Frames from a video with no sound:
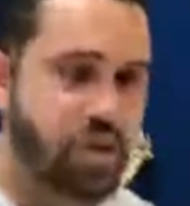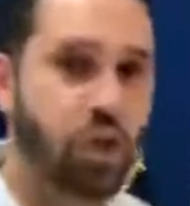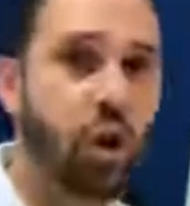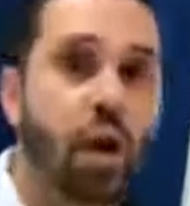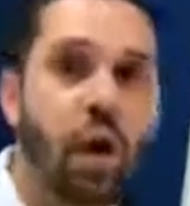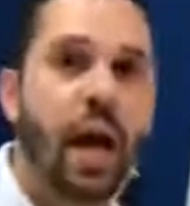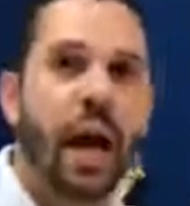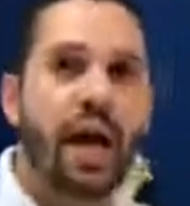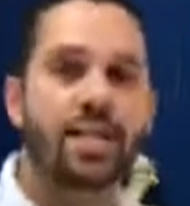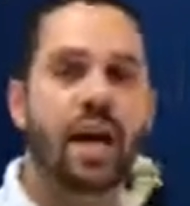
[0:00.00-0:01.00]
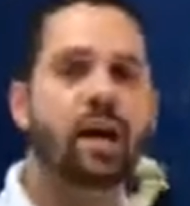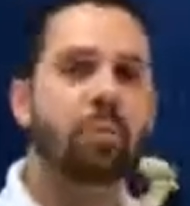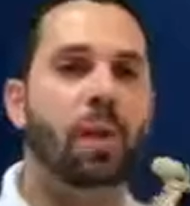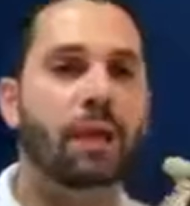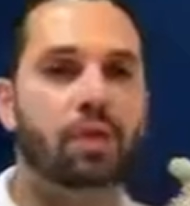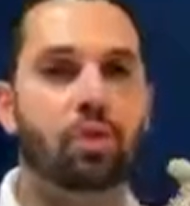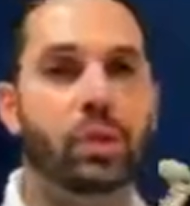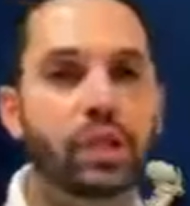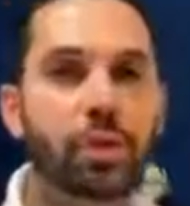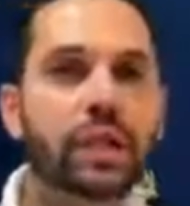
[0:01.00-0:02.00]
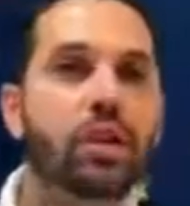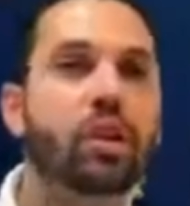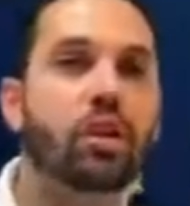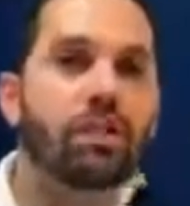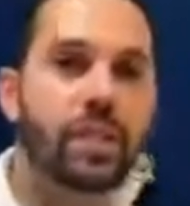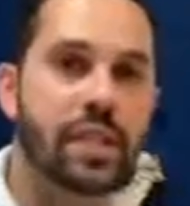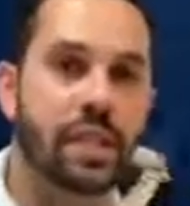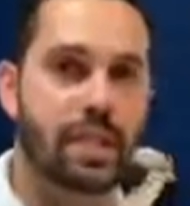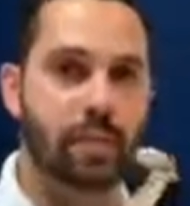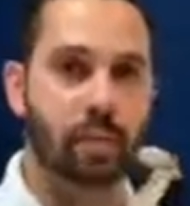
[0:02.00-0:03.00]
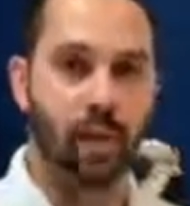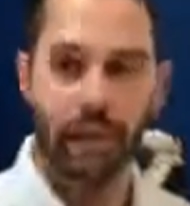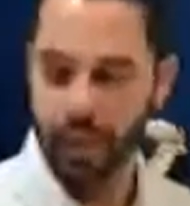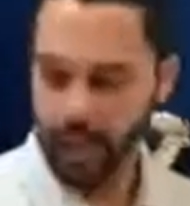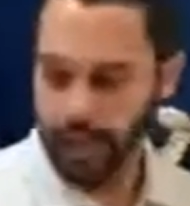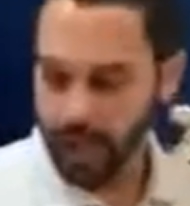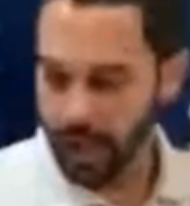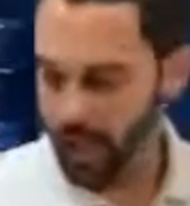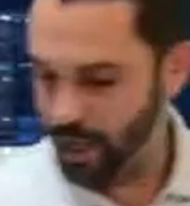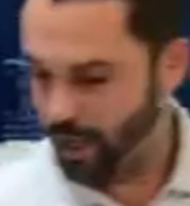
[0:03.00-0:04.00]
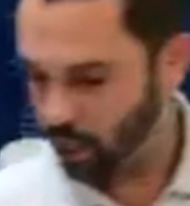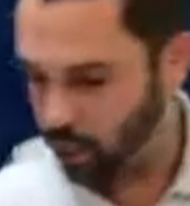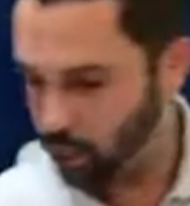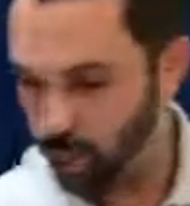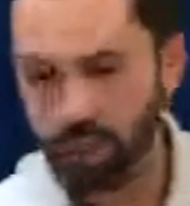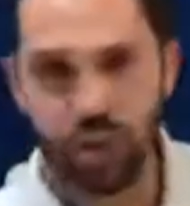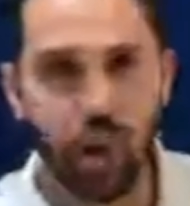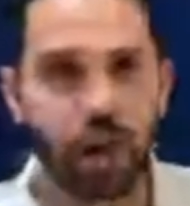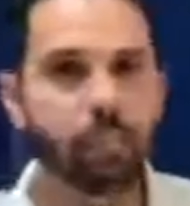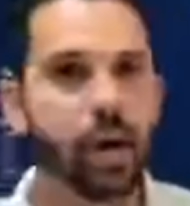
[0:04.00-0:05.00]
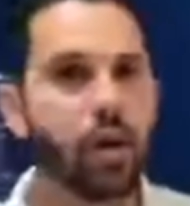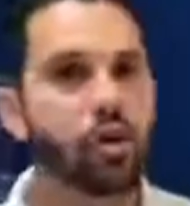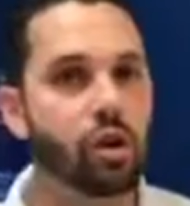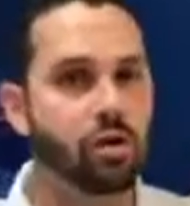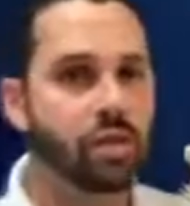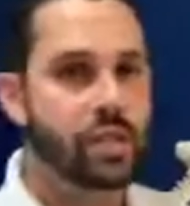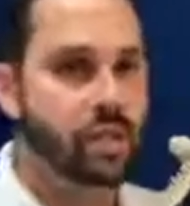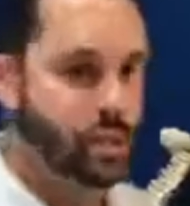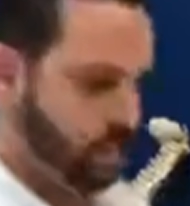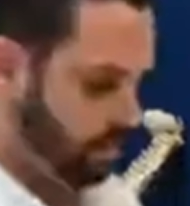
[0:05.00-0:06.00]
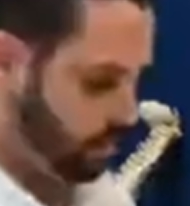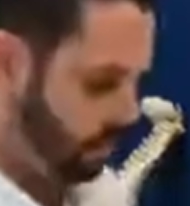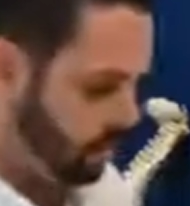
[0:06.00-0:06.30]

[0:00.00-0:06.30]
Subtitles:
So, as chiropractors, we treat the nervous system, right? And when we talk about nervous system,